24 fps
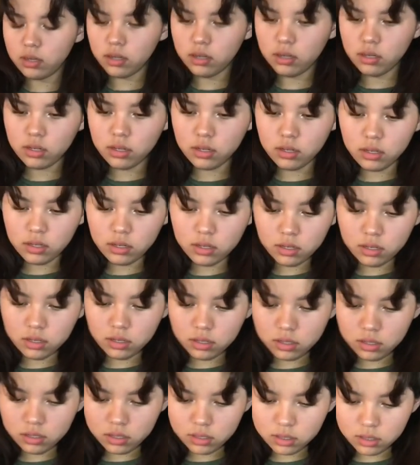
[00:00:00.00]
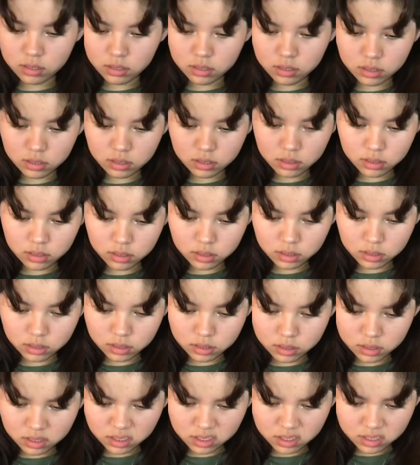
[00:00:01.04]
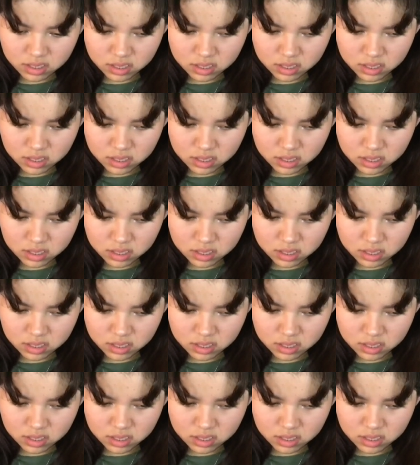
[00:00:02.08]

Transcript: Nobody speaks.